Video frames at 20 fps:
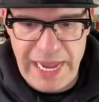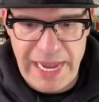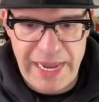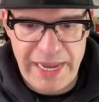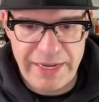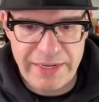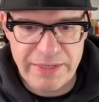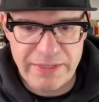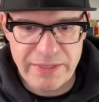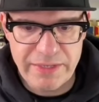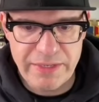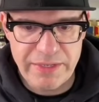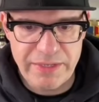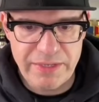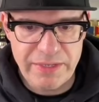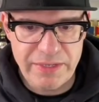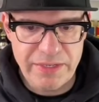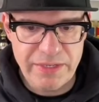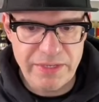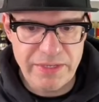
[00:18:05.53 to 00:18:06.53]
And,
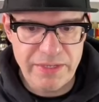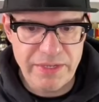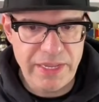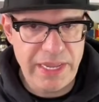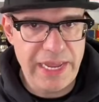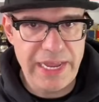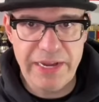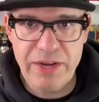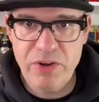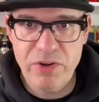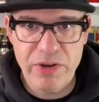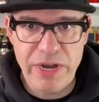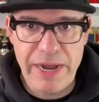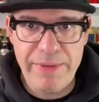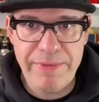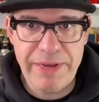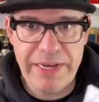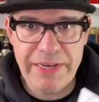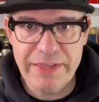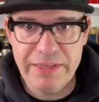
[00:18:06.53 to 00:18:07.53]

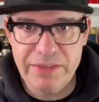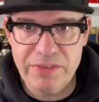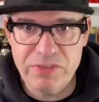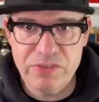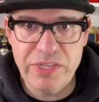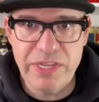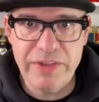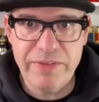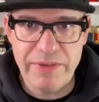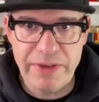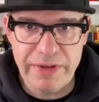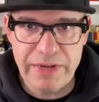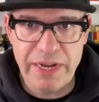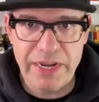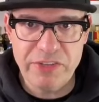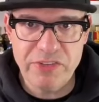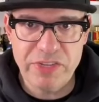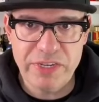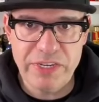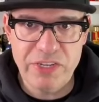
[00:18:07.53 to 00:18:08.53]

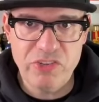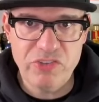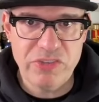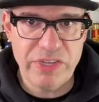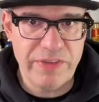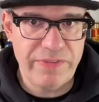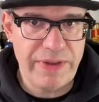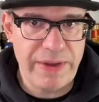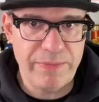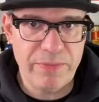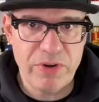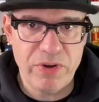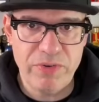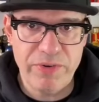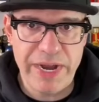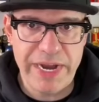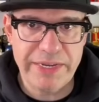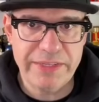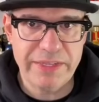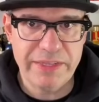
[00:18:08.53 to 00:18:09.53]
Casaniche, if I'm
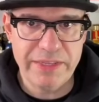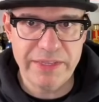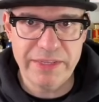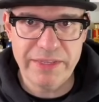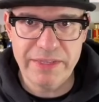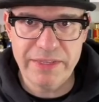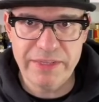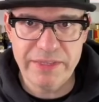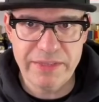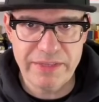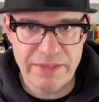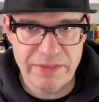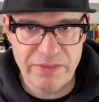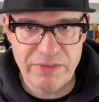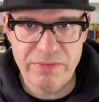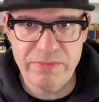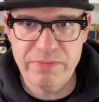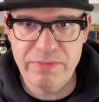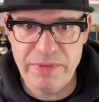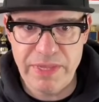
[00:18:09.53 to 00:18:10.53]
correct,
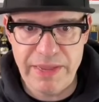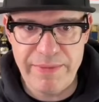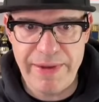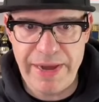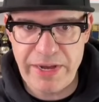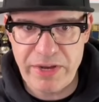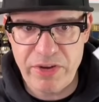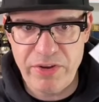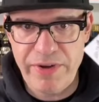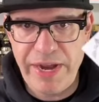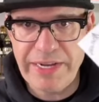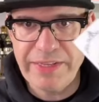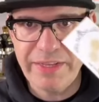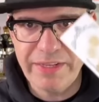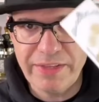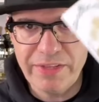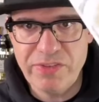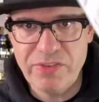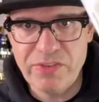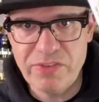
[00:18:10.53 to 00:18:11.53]
am I correct
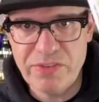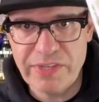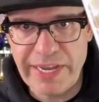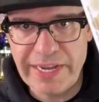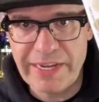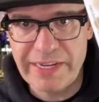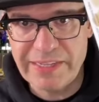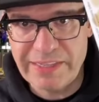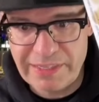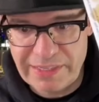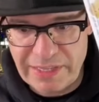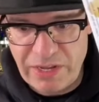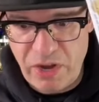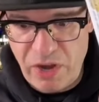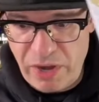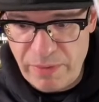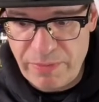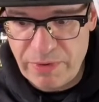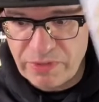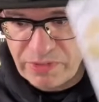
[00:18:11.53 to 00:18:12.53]
that this is like
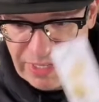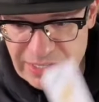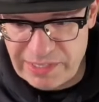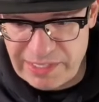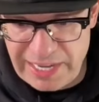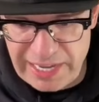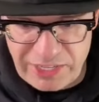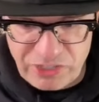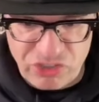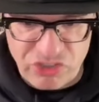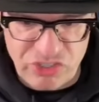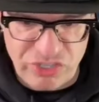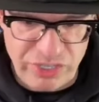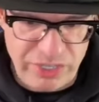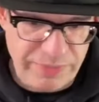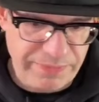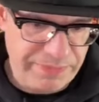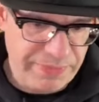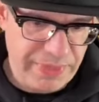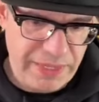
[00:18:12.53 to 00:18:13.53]
almost a
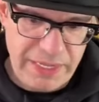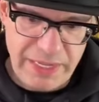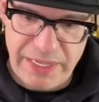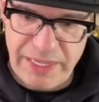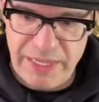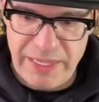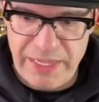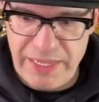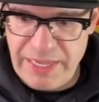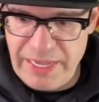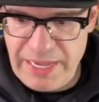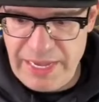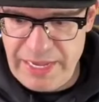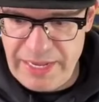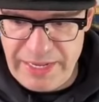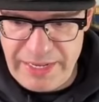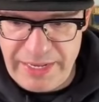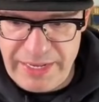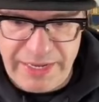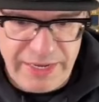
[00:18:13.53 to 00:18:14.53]
tincture?
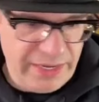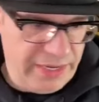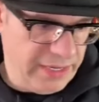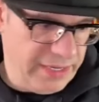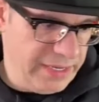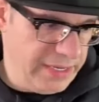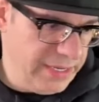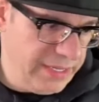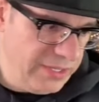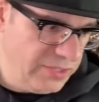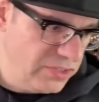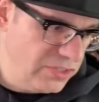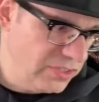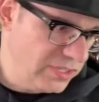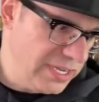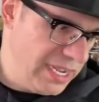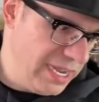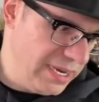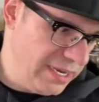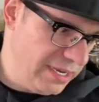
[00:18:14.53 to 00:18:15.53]
This
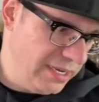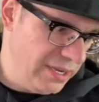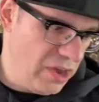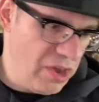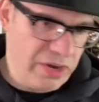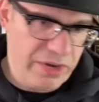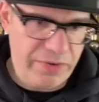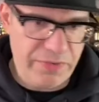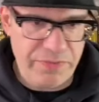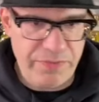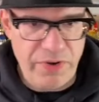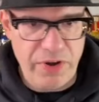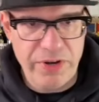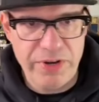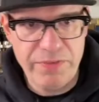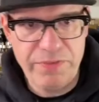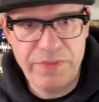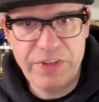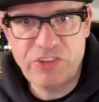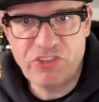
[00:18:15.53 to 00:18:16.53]
is not an
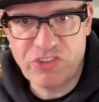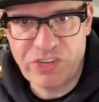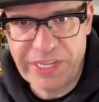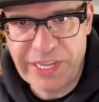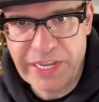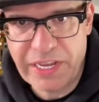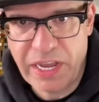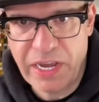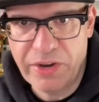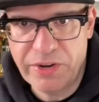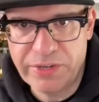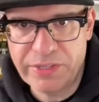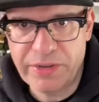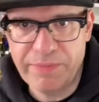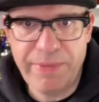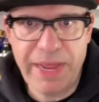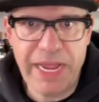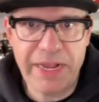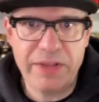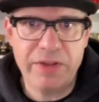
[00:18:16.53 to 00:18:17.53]
artificially colored
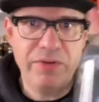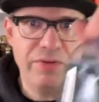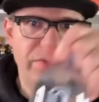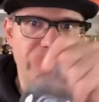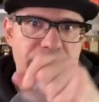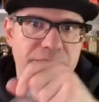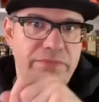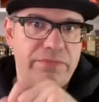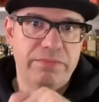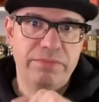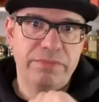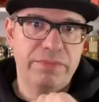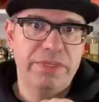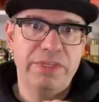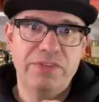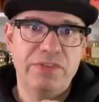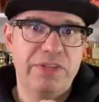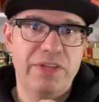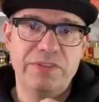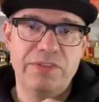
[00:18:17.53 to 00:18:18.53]
tobacco.
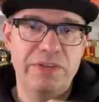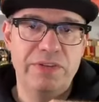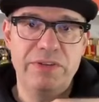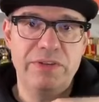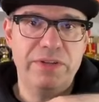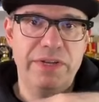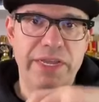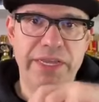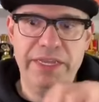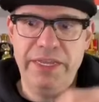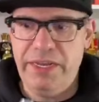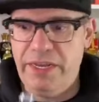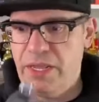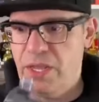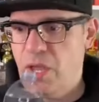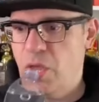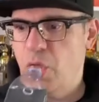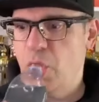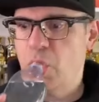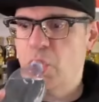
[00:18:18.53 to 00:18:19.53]
This doesn't look like
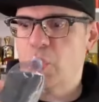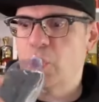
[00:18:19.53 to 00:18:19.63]
it.